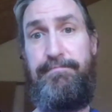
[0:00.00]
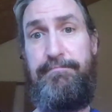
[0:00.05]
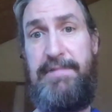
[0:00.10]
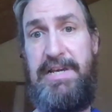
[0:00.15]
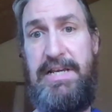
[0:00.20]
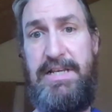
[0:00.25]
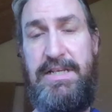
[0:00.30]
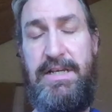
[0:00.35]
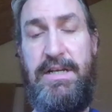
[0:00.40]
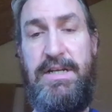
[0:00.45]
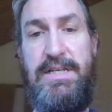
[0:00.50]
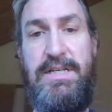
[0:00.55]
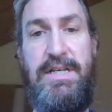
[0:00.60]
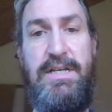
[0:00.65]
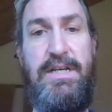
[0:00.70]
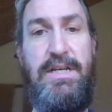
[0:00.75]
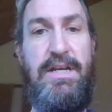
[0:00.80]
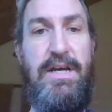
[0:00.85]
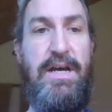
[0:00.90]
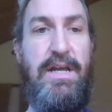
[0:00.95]
That's
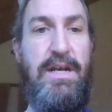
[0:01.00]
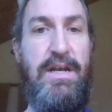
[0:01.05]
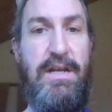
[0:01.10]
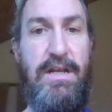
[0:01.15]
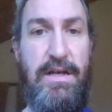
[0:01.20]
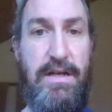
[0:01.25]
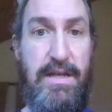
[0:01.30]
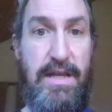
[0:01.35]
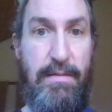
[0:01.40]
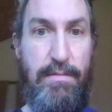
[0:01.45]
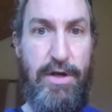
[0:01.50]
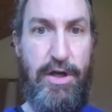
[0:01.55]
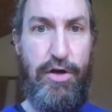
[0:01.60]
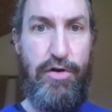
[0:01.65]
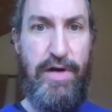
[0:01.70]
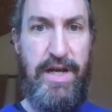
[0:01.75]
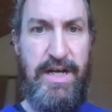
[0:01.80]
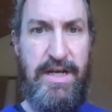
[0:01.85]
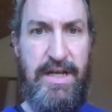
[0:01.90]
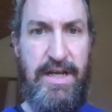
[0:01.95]
considered
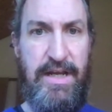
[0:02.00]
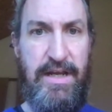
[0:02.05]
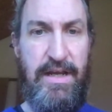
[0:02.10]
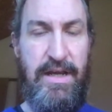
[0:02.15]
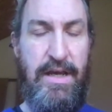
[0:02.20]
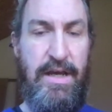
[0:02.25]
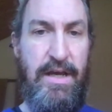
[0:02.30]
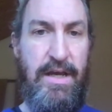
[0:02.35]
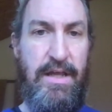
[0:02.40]
undemocratic.